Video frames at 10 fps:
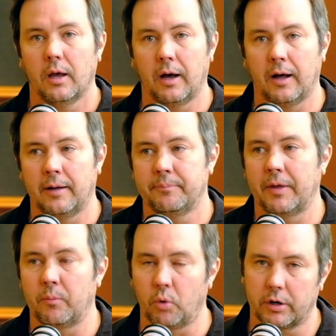um,
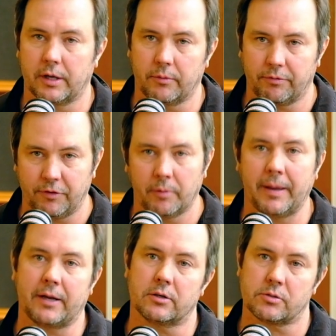and working with
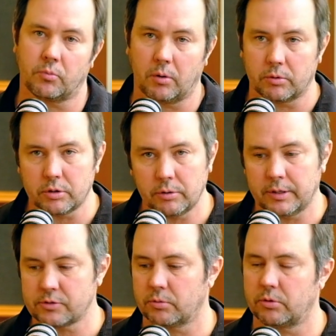filmmakers. And what we're doing
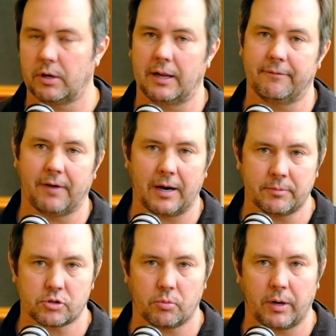is we're creating
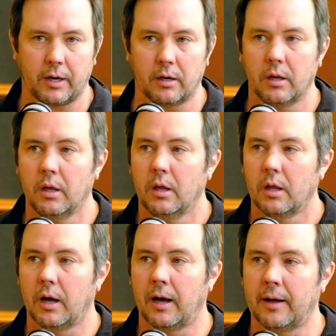environments where
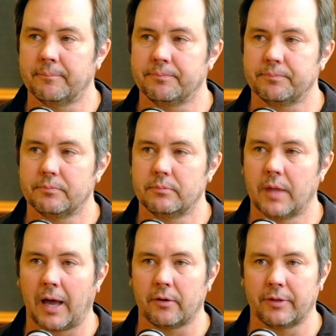um,
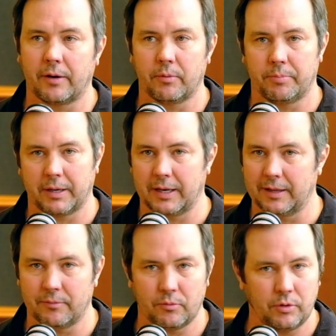not only are we bringing
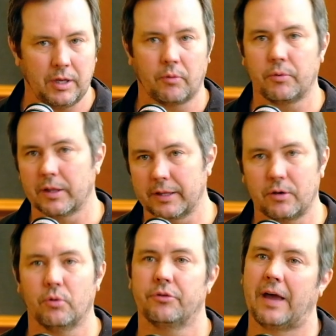in, you know, really
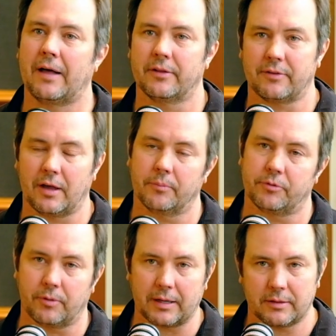cool talent to help
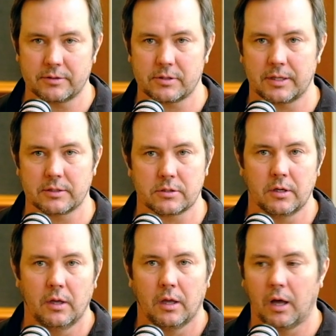direct these things,
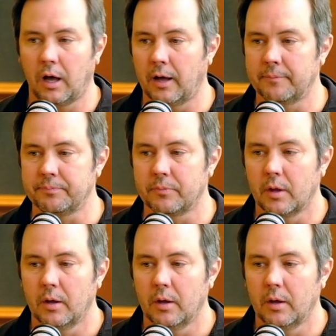um,